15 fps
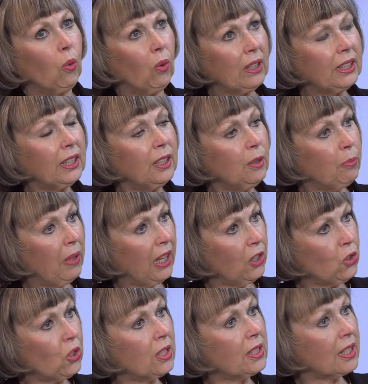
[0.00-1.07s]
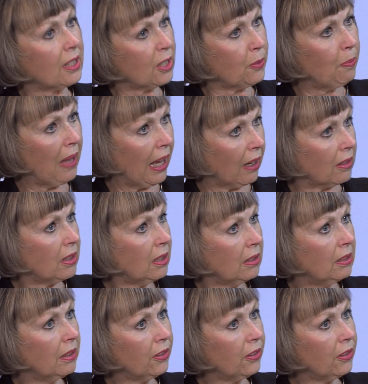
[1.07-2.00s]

what can a patient expect